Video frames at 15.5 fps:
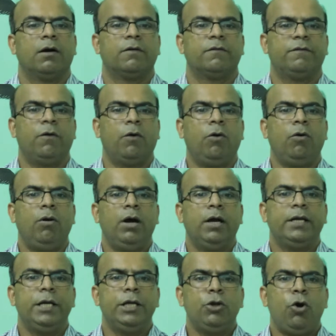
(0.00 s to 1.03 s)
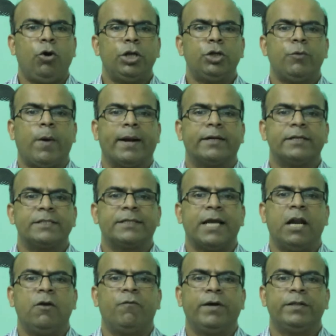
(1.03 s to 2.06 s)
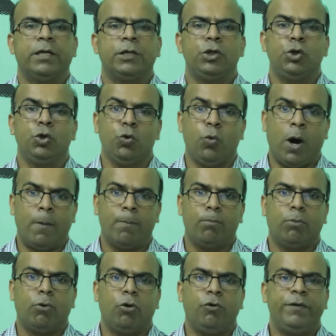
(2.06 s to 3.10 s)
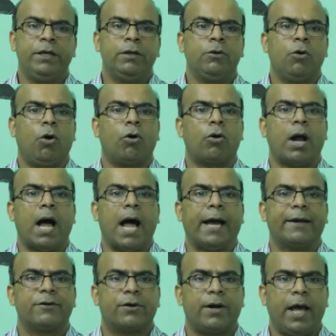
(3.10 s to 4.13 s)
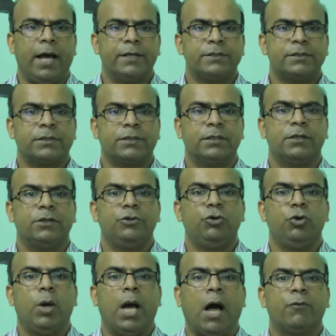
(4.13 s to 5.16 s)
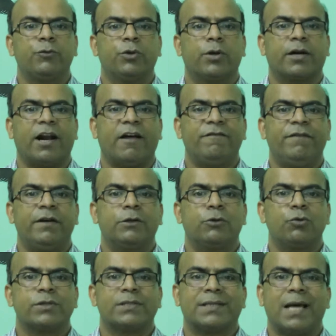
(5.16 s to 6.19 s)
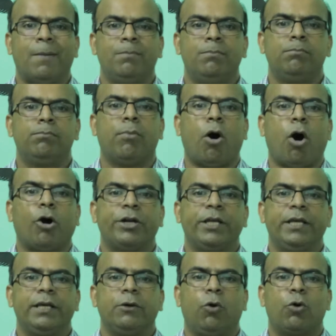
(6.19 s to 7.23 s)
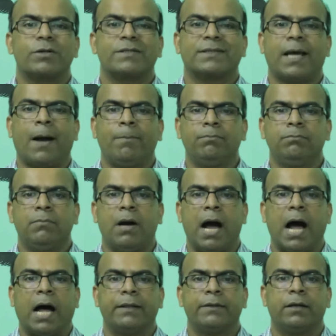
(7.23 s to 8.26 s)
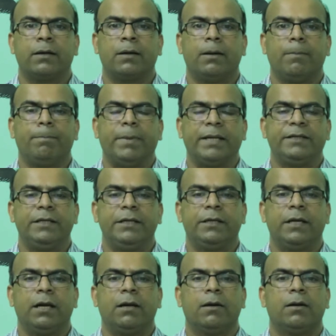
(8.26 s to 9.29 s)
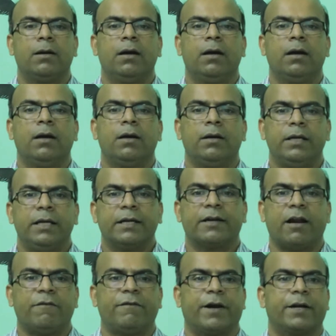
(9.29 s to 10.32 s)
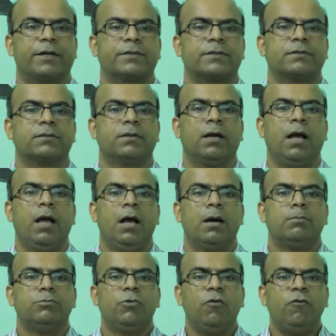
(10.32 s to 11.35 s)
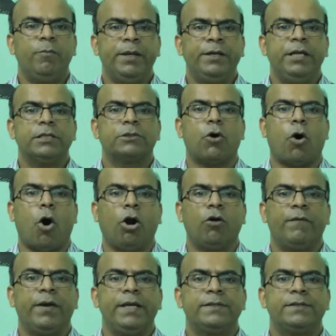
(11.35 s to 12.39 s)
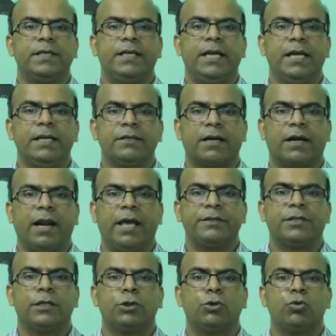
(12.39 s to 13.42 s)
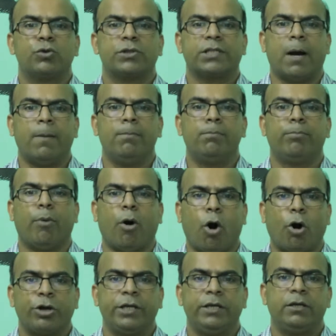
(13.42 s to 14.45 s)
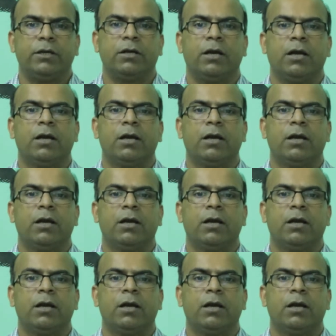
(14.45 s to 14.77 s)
For in order to understand whether you are moving or at rest, you have to refer to some body or some other material in reference. Movement is always in relation to some body.